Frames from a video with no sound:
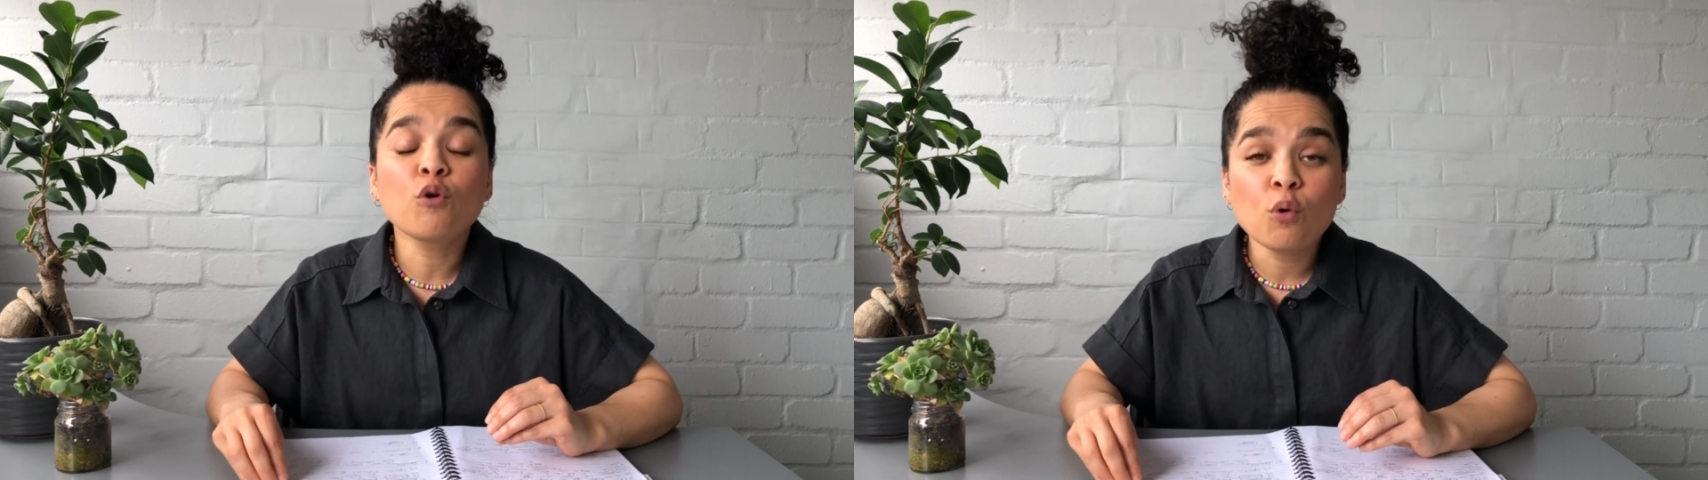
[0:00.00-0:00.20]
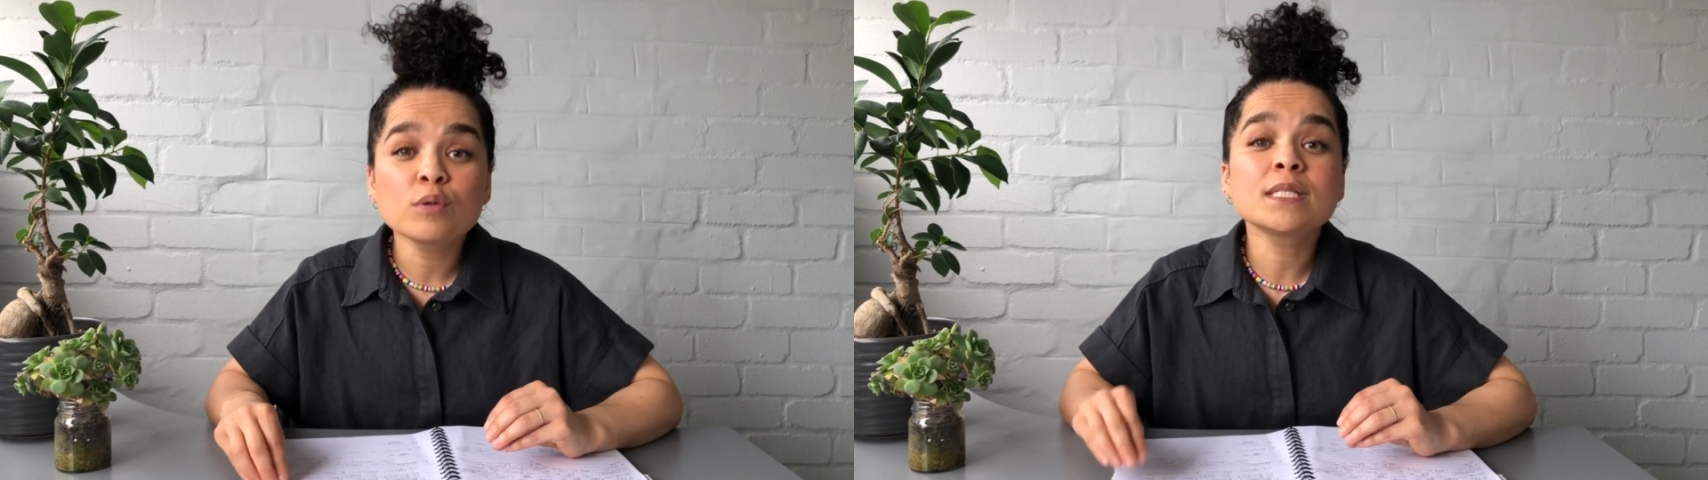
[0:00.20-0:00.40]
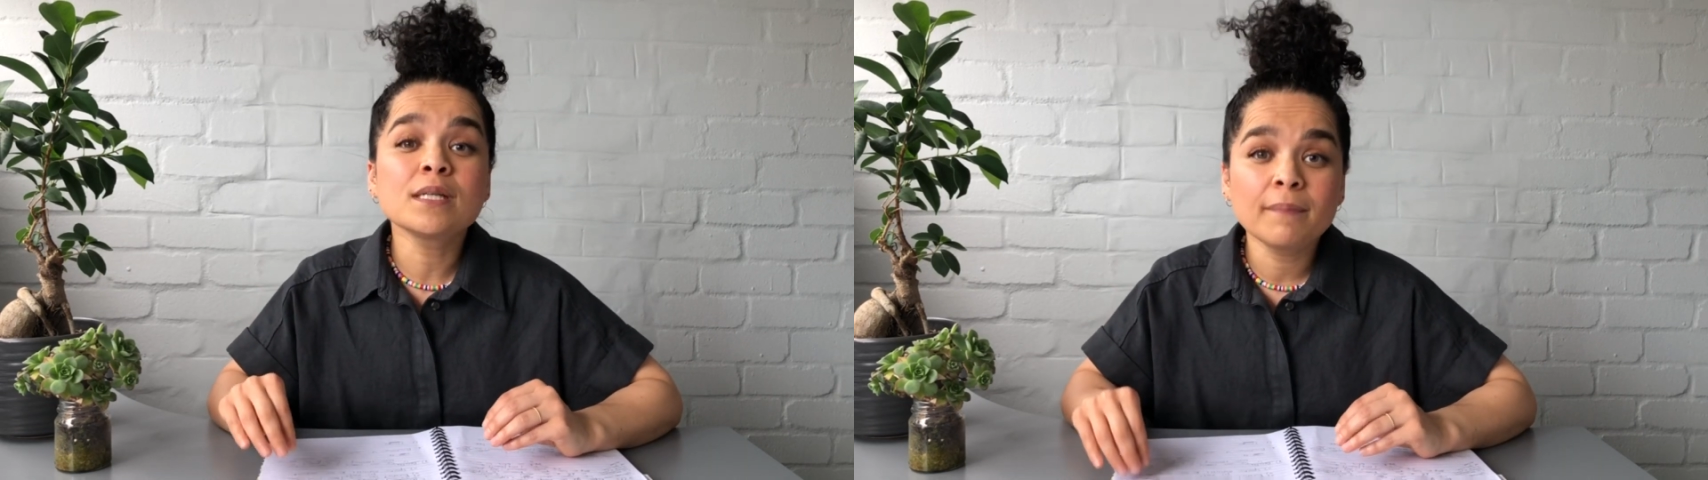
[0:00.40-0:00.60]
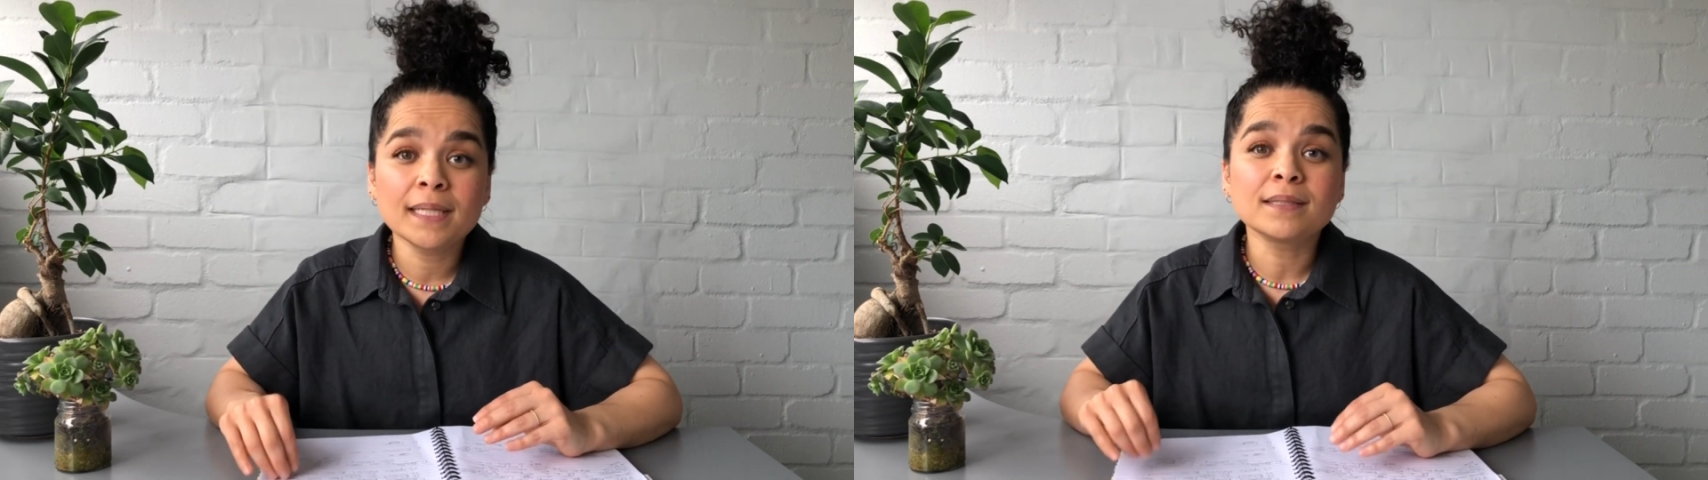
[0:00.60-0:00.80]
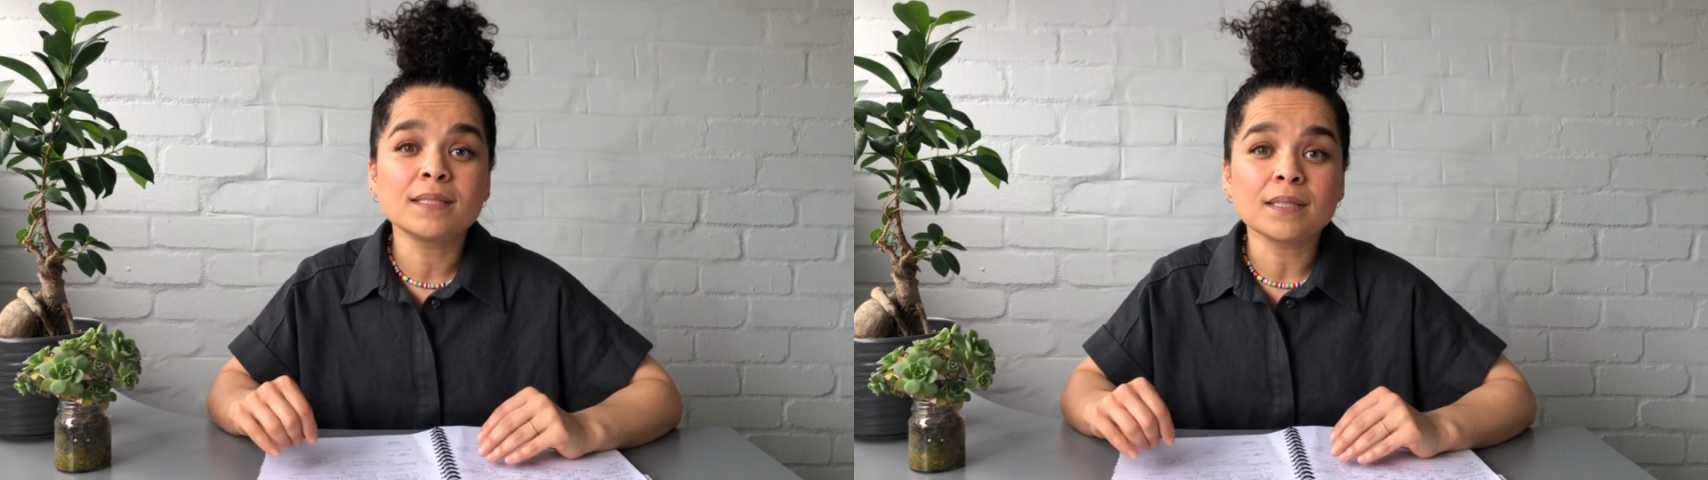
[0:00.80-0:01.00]
core
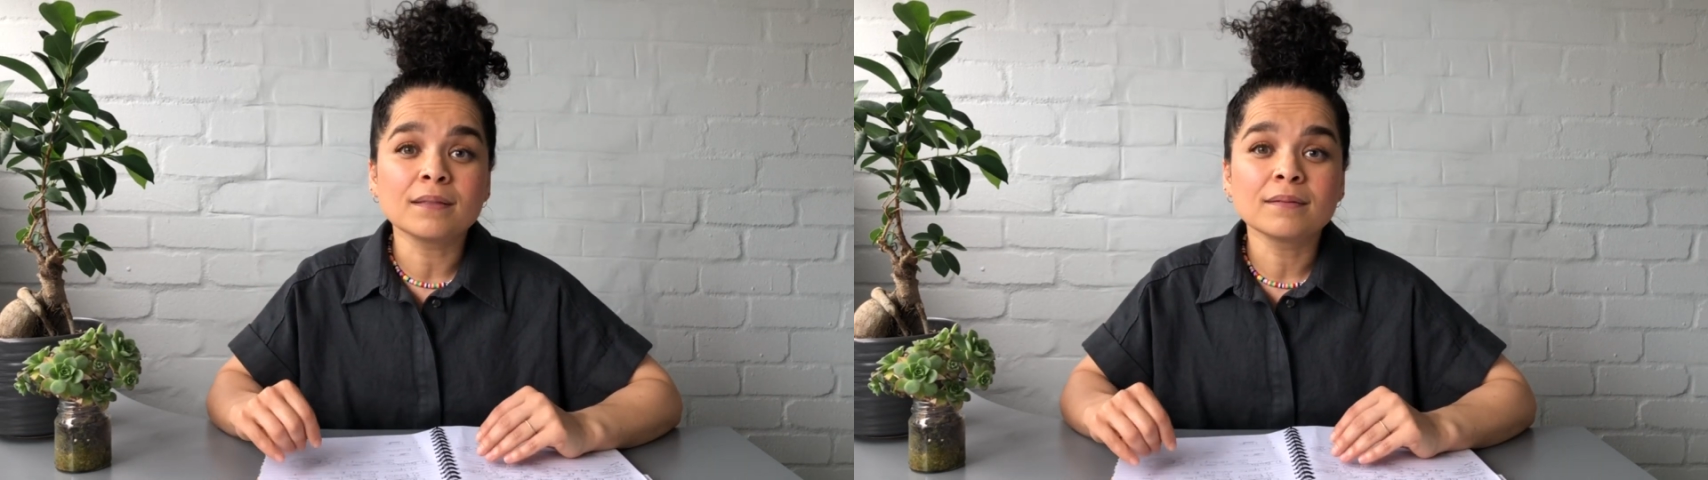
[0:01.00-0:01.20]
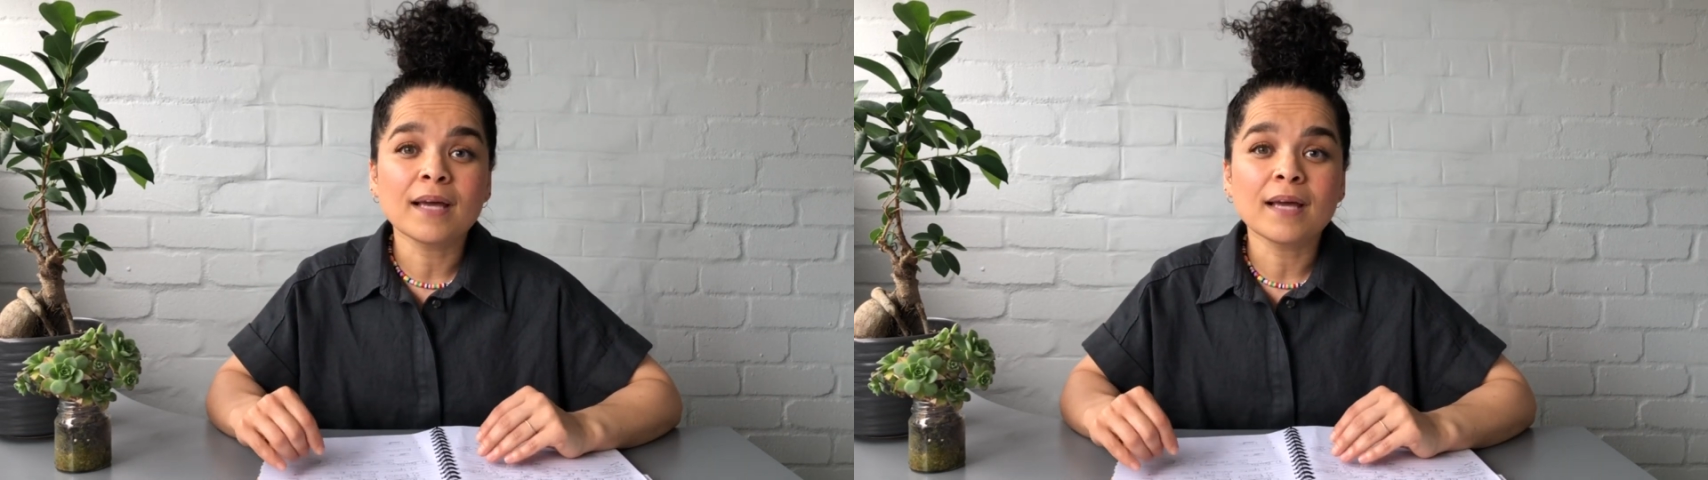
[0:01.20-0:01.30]
stability.